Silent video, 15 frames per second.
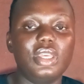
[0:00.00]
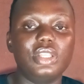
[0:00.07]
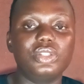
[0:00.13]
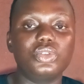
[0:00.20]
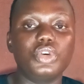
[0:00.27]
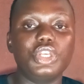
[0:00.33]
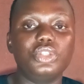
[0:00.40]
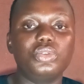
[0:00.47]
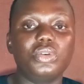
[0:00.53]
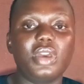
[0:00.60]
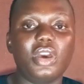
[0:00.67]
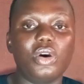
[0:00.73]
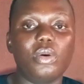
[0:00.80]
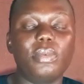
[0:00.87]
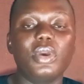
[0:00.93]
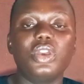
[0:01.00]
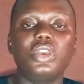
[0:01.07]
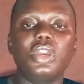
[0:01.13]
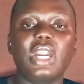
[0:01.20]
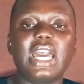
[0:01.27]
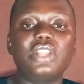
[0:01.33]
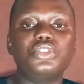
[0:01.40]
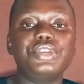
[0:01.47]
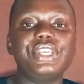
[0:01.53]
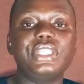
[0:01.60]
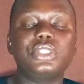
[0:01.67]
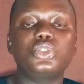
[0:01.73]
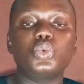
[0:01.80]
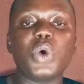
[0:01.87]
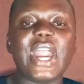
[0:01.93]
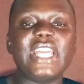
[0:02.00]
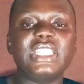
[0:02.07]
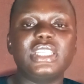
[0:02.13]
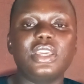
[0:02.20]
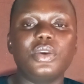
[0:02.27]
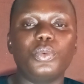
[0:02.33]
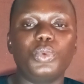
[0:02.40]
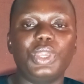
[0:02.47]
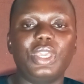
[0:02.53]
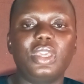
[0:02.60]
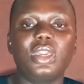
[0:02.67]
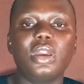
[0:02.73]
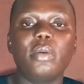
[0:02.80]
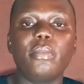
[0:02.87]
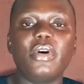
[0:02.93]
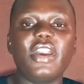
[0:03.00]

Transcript: It's going to help. You can do it twice a week,